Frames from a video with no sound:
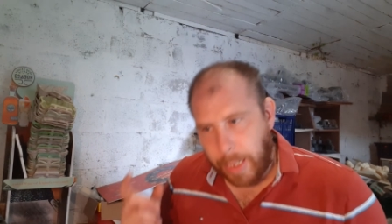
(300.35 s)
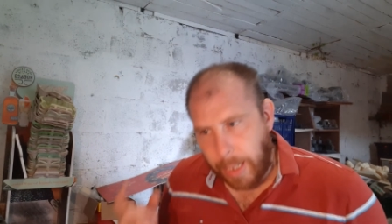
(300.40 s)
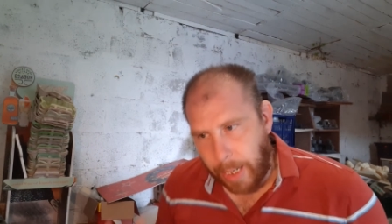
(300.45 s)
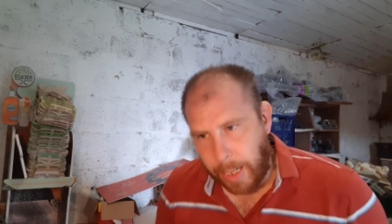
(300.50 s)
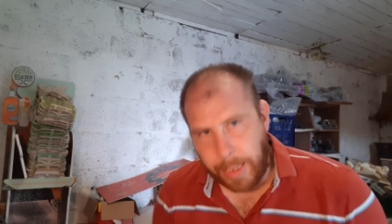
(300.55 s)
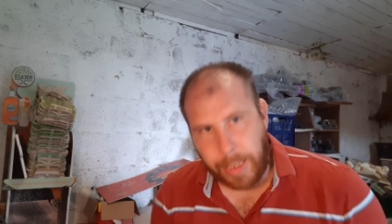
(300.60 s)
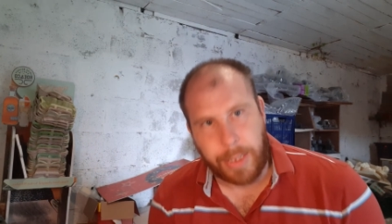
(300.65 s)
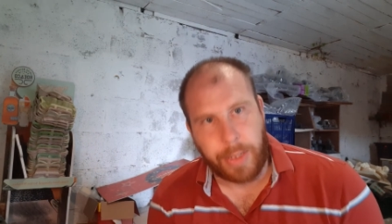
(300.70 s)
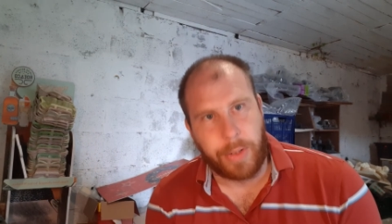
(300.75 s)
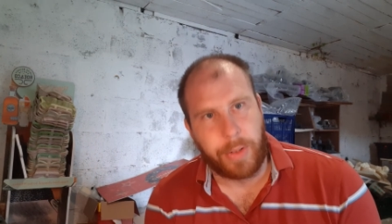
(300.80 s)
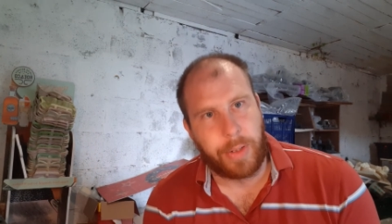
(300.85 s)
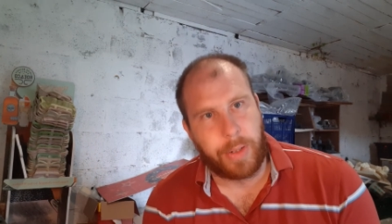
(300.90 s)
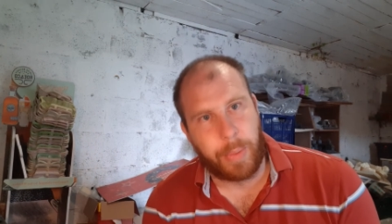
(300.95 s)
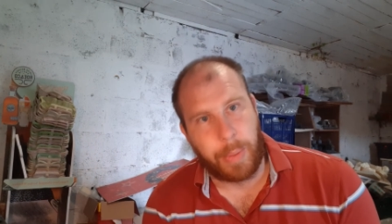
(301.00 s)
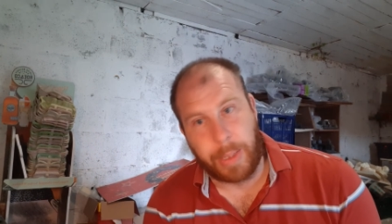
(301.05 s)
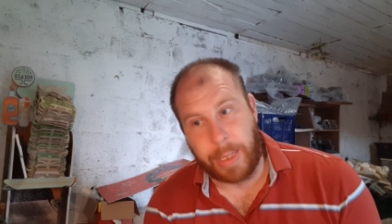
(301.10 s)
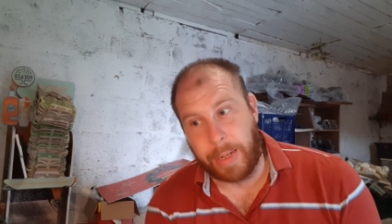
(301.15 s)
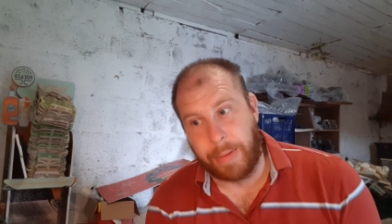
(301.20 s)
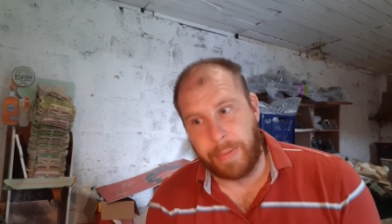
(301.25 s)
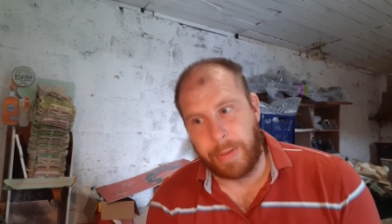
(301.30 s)
and then you can
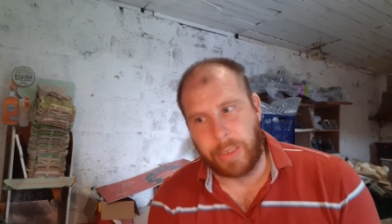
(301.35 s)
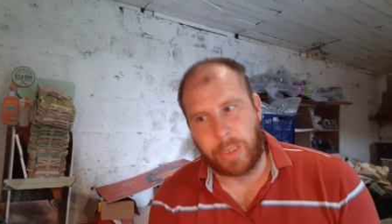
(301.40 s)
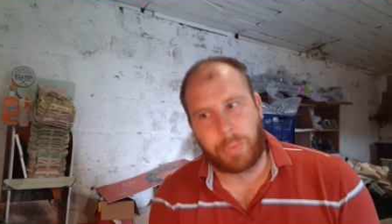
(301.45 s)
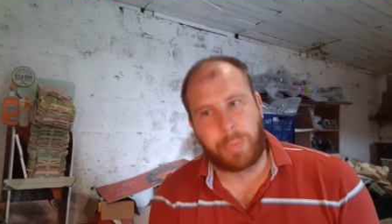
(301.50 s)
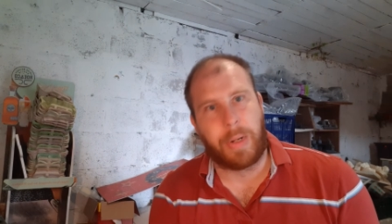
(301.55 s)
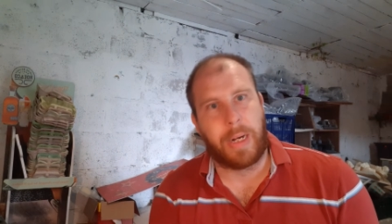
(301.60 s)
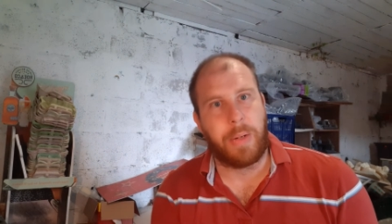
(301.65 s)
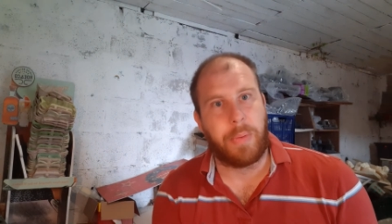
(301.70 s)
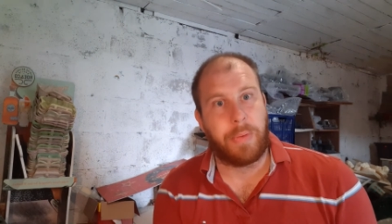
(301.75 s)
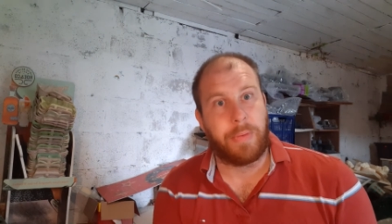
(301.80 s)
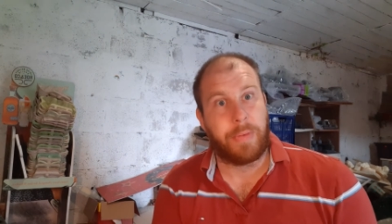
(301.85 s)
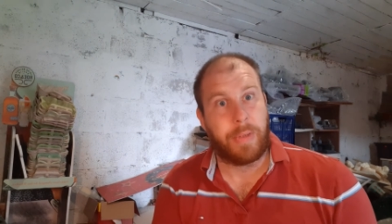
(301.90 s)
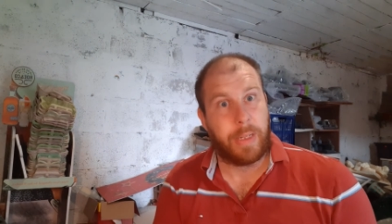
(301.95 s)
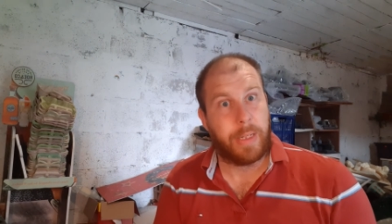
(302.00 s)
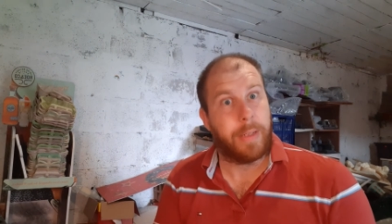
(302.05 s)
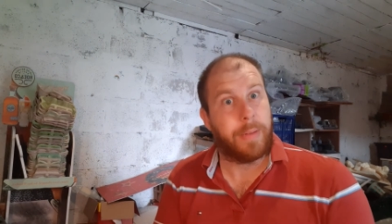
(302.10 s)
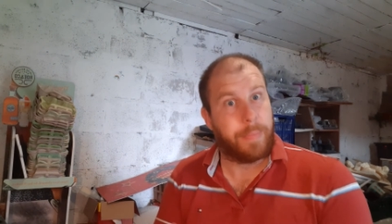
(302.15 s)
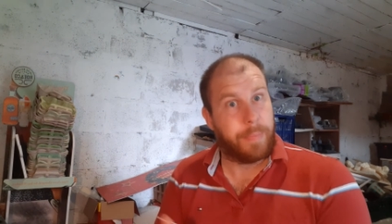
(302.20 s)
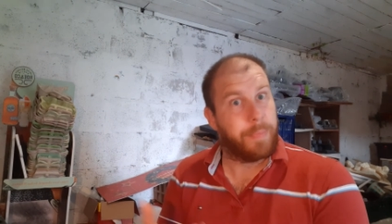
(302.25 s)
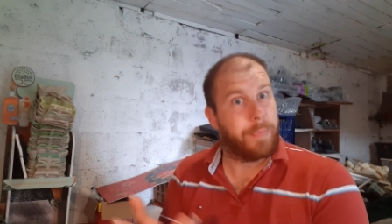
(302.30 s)
quickly give it a spray with the,
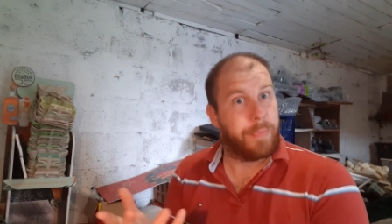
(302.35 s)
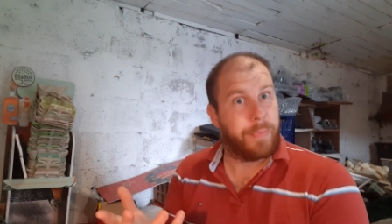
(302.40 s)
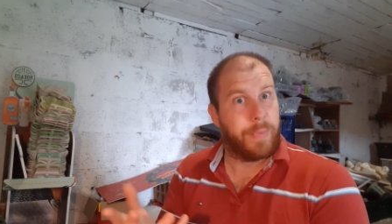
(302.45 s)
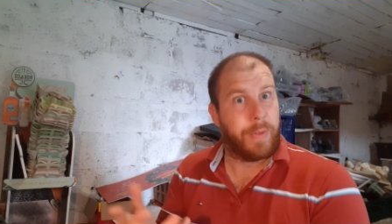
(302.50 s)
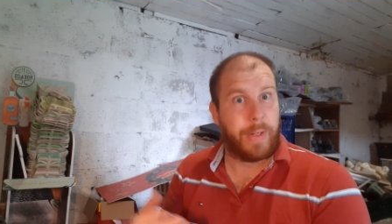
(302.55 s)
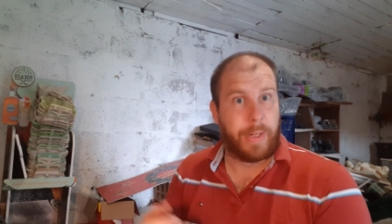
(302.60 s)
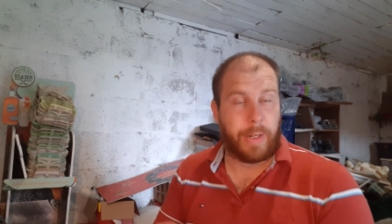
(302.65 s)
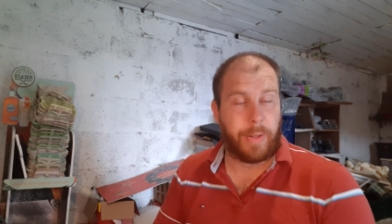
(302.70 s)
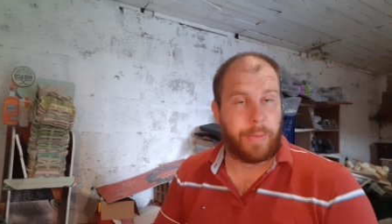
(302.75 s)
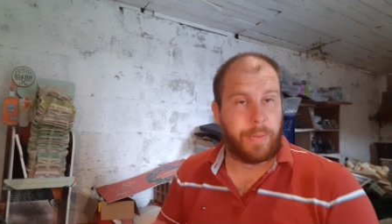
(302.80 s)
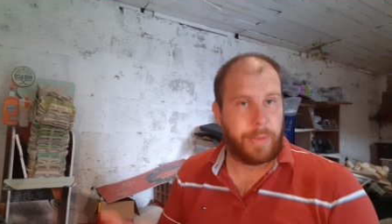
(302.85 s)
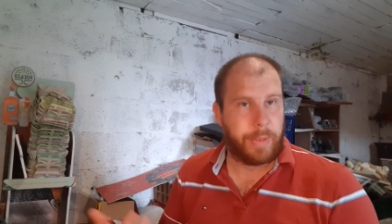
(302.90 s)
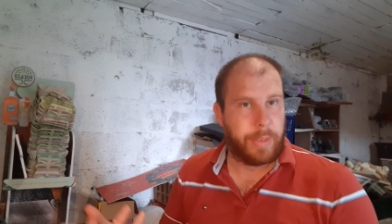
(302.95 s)
you know,